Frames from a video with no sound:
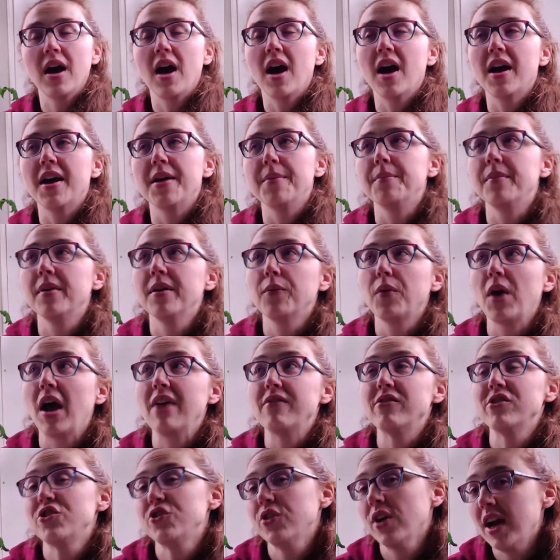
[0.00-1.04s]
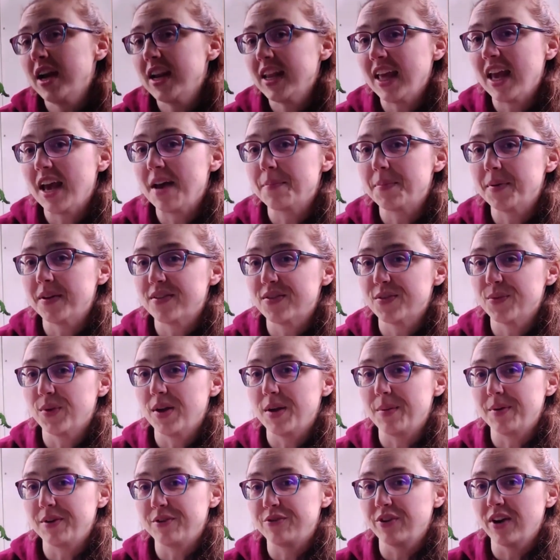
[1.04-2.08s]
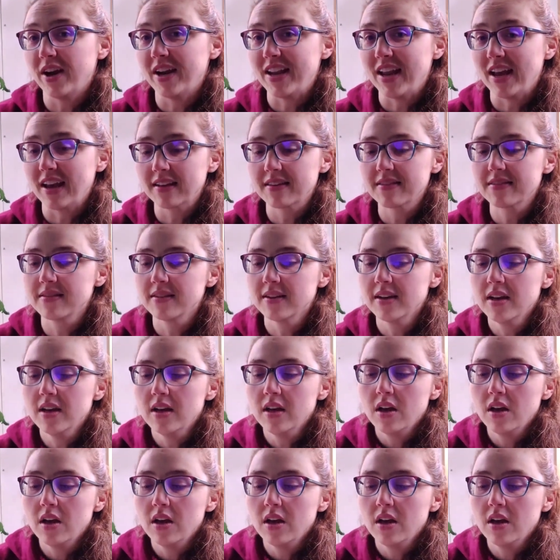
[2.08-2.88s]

I haven't tried it yet, but it's the one I'm going to try next.